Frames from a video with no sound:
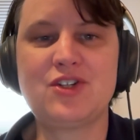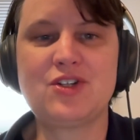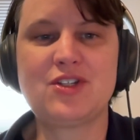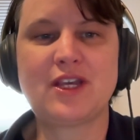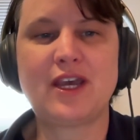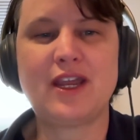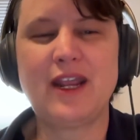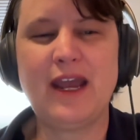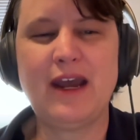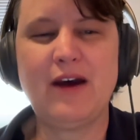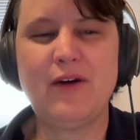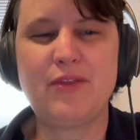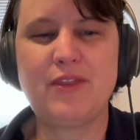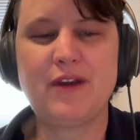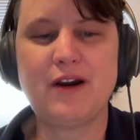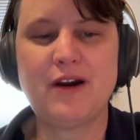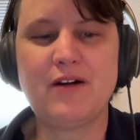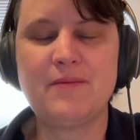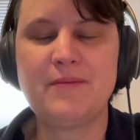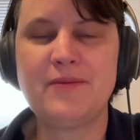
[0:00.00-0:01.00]
just kind of out
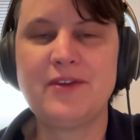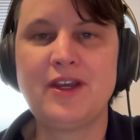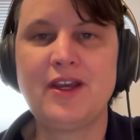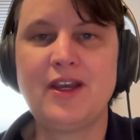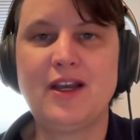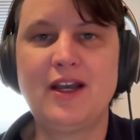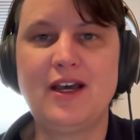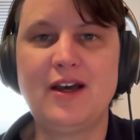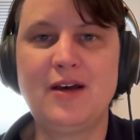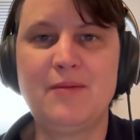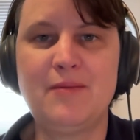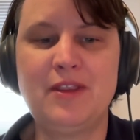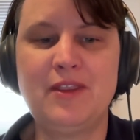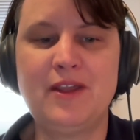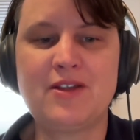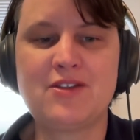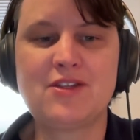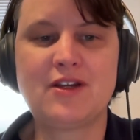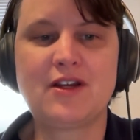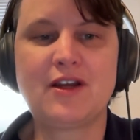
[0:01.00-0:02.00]
there, and
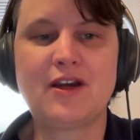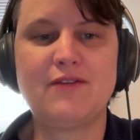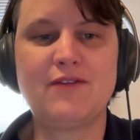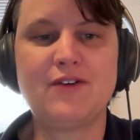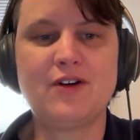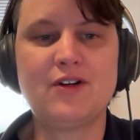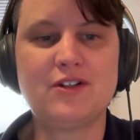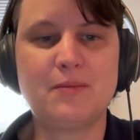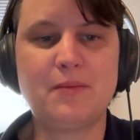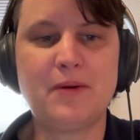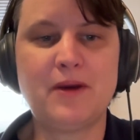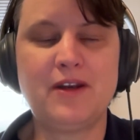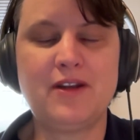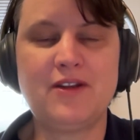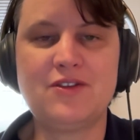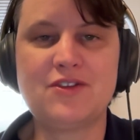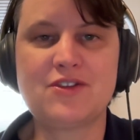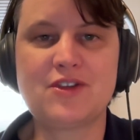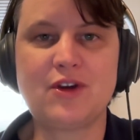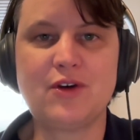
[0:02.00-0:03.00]
that's the cover dependents.